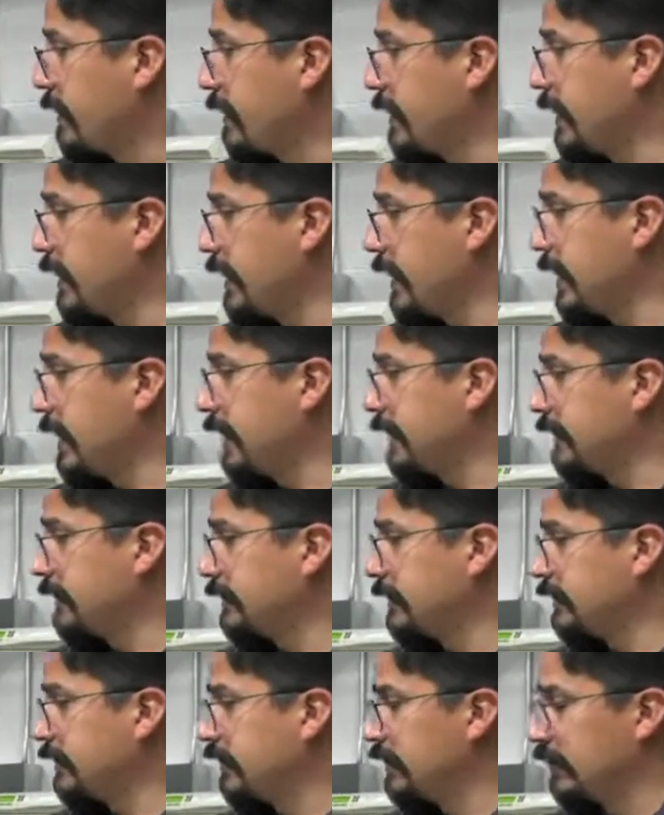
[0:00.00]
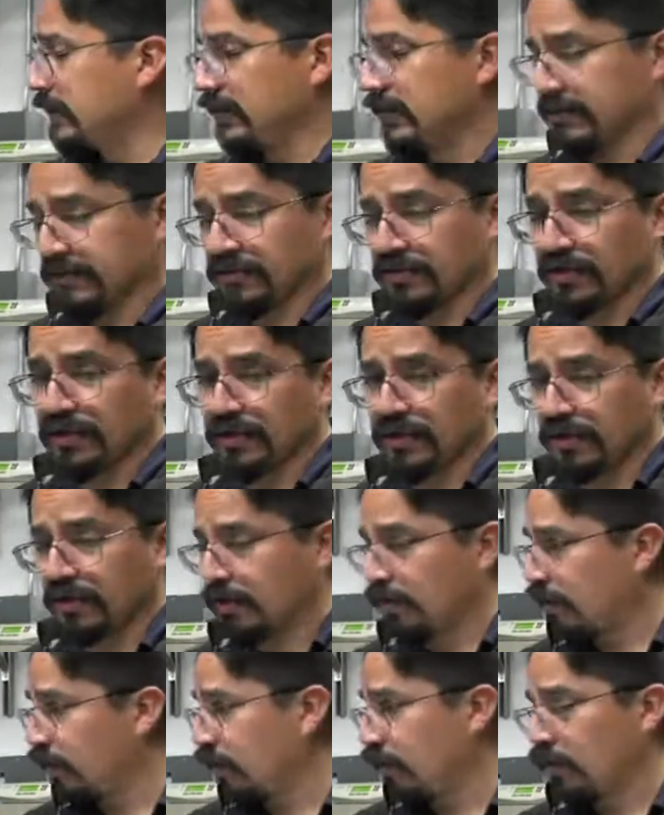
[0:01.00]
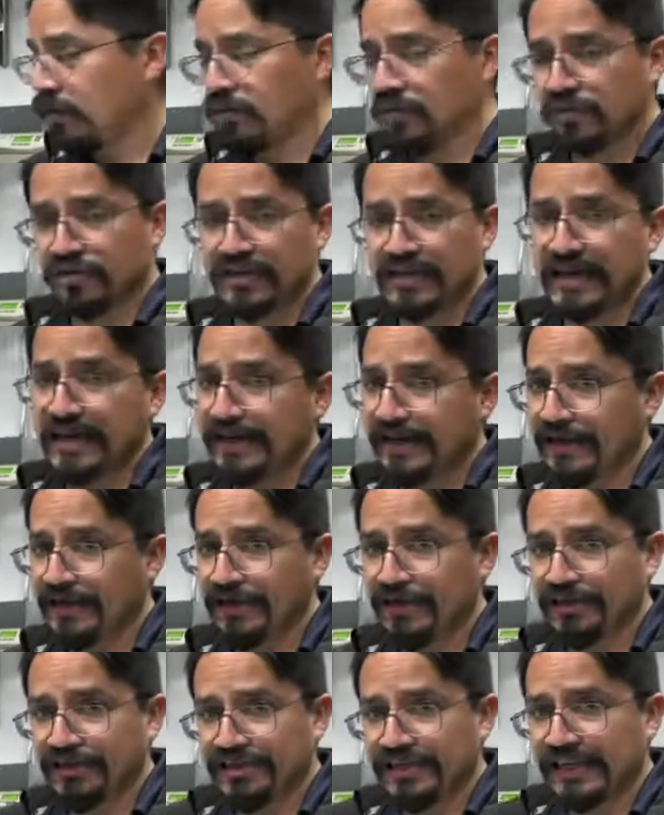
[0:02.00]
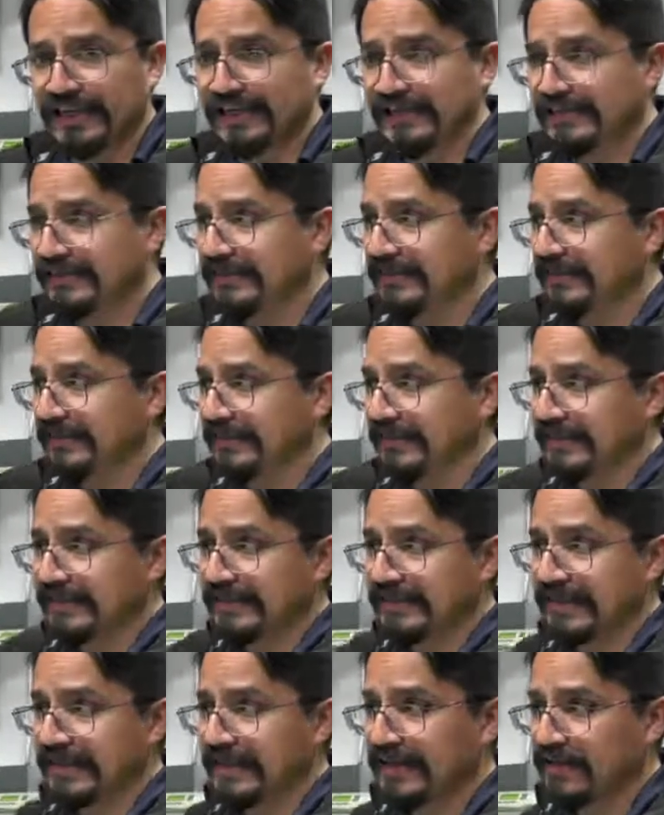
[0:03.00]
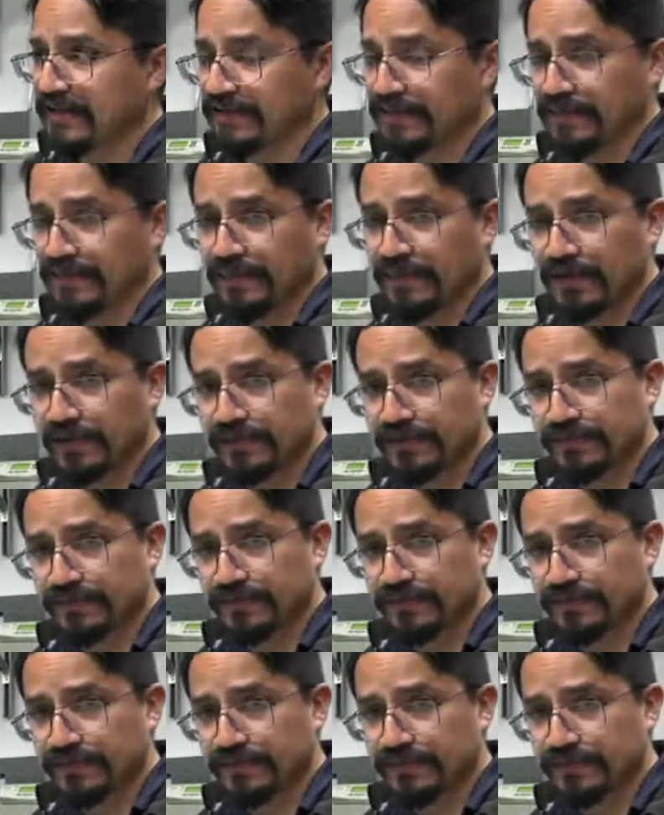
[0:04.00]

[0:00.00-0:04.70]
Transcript: and it's going to close and energize this side of the bus.